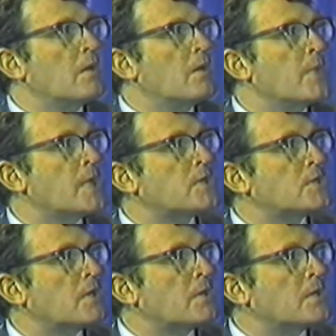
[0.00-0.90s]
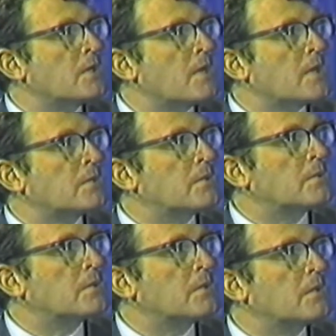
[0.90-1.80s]
necessary or direct.
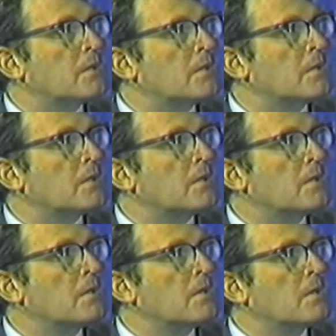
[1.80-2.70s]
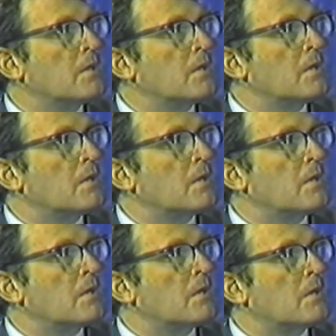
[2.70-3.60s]

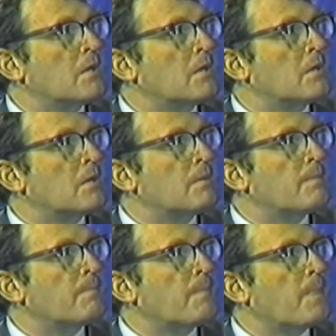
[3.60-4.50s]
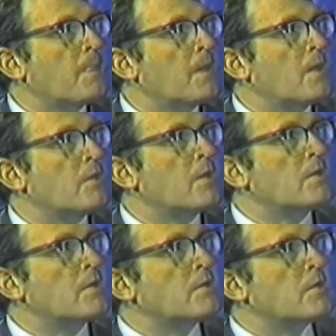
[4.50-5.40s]

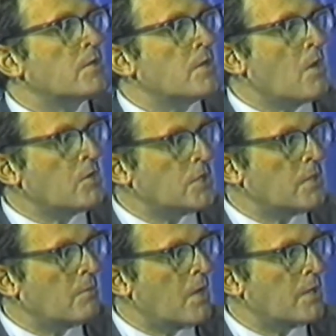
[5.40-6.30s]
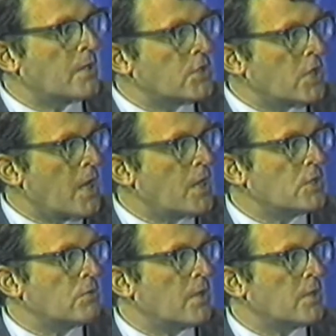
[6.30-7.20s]
The notion that one can
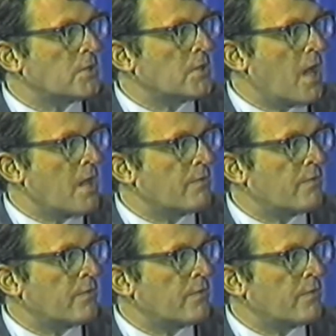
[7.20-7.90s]
change one's life